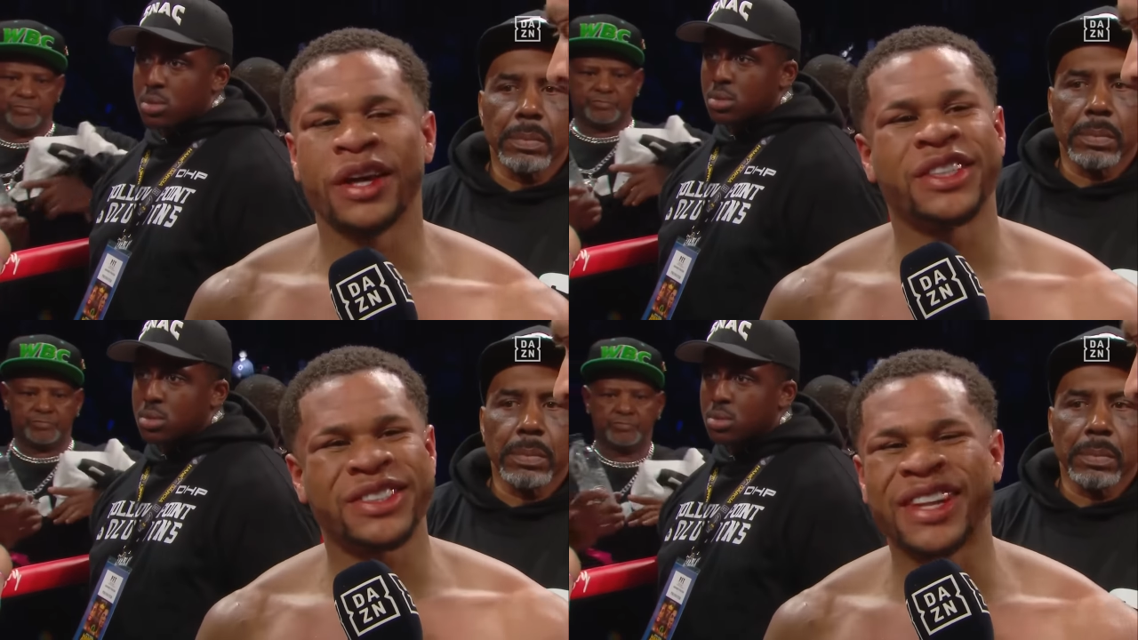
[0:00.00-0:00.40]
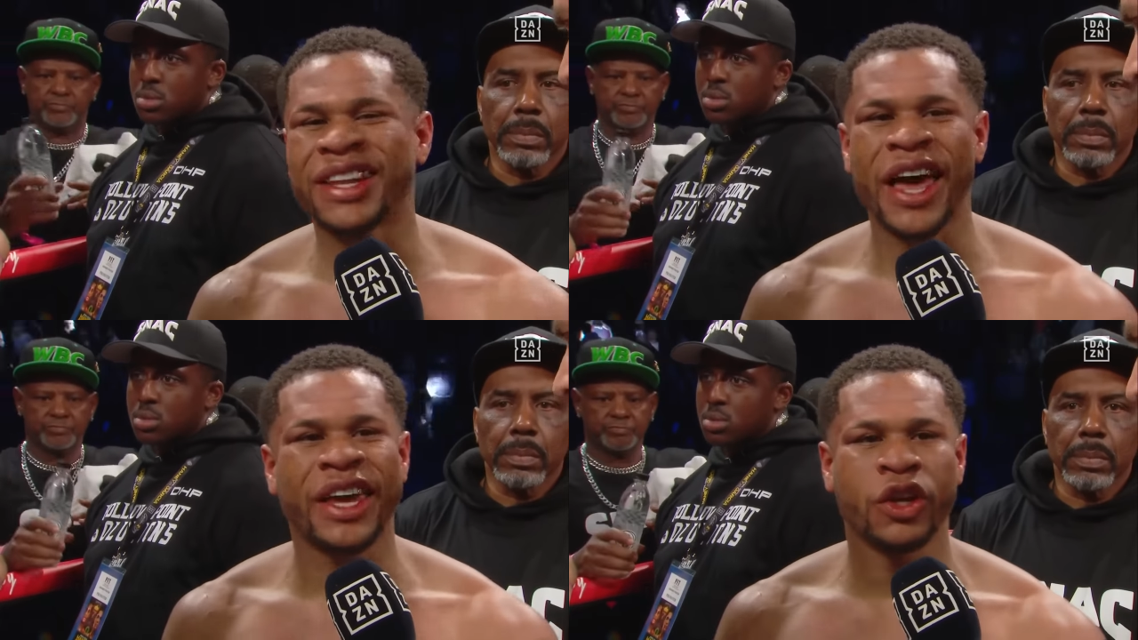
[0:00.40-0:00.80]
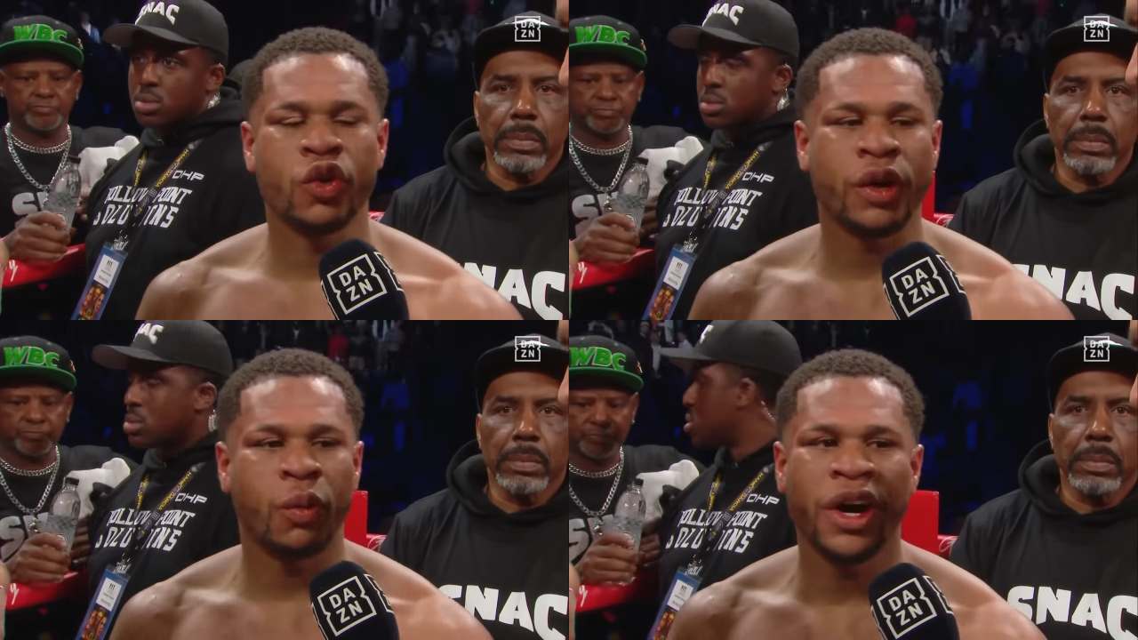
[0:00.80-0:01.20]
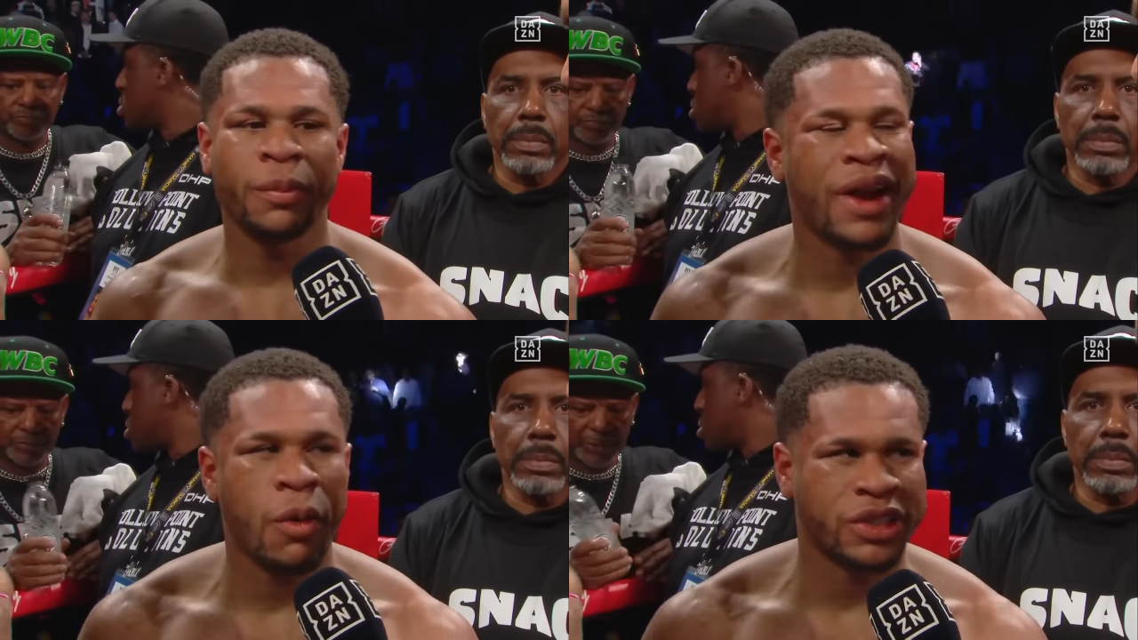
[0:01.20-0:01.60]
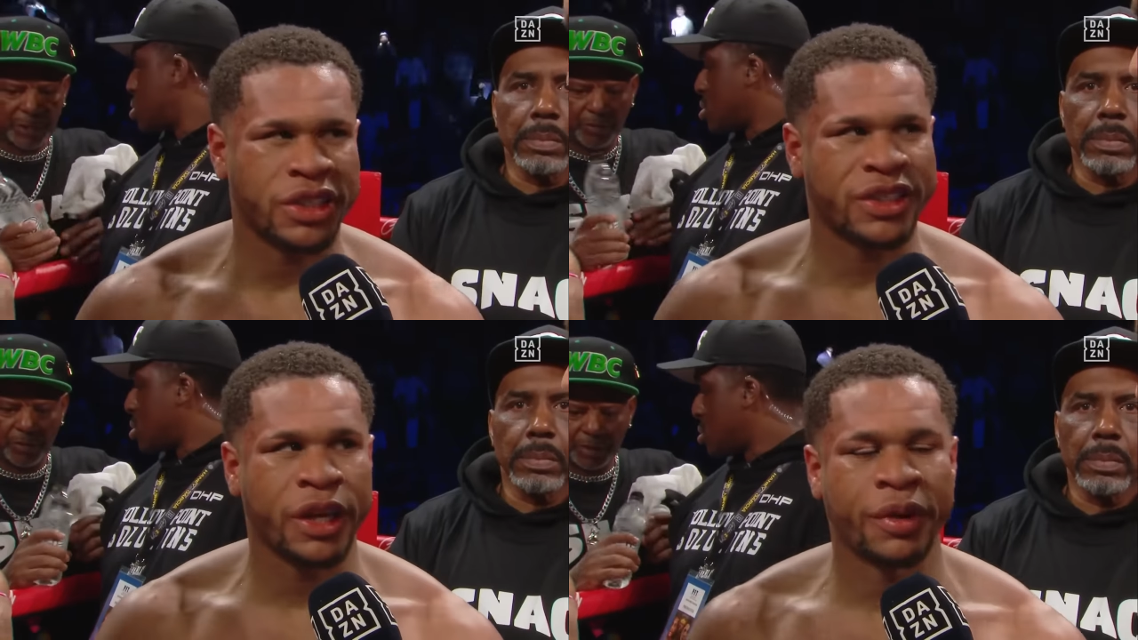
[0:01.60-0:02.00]
Speaker 1: on me, just like he knew he would, but I
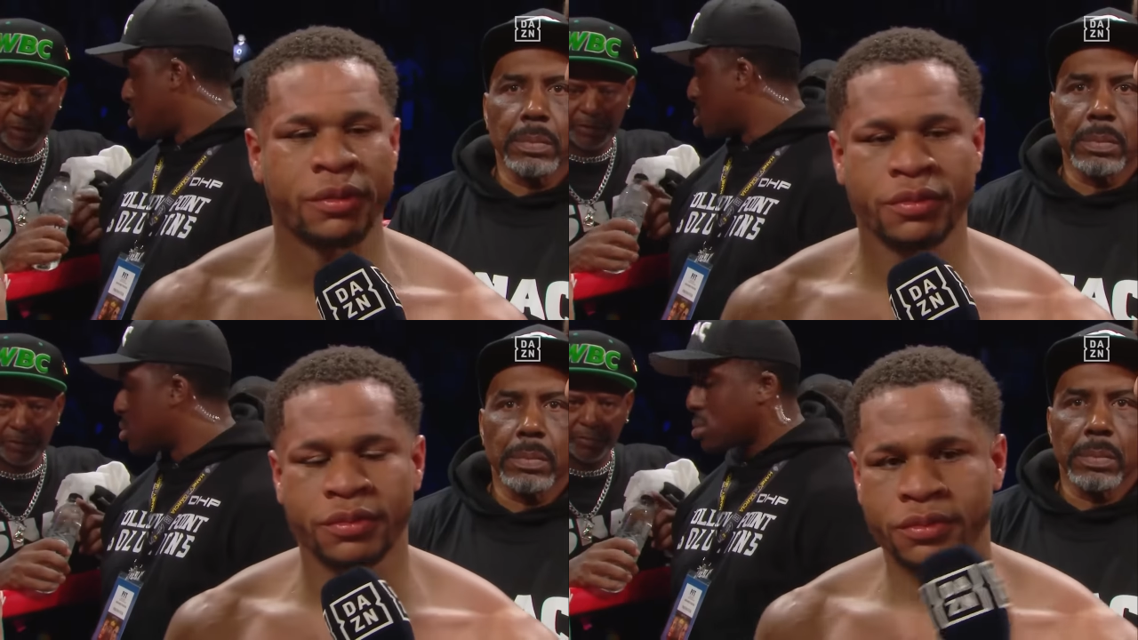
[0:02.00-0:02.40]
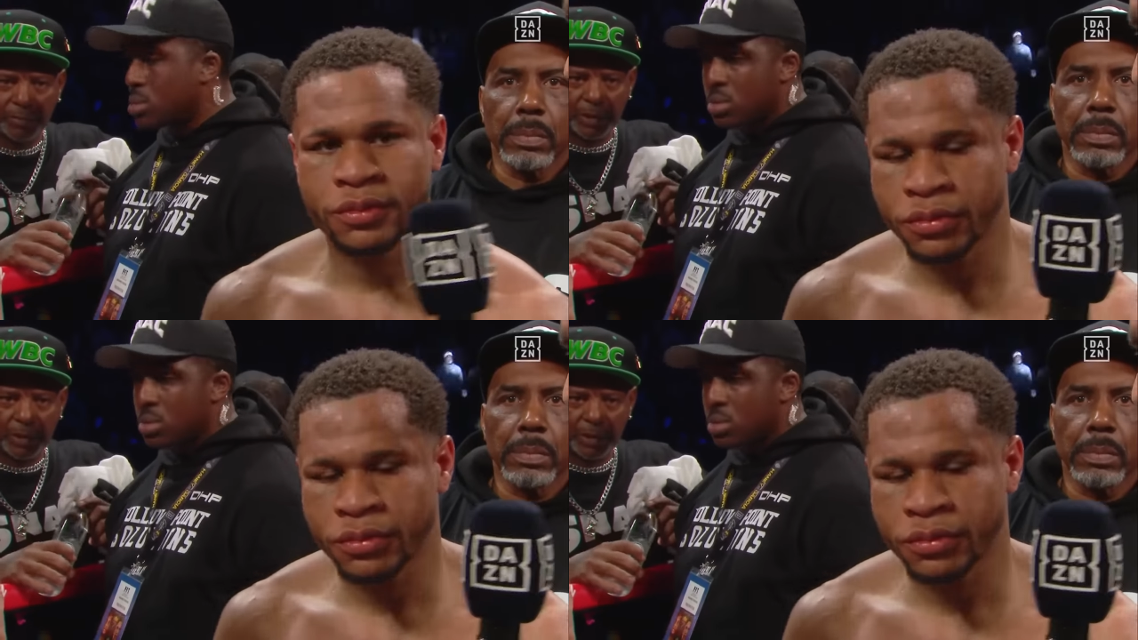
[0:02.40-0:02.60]
was just sleeping.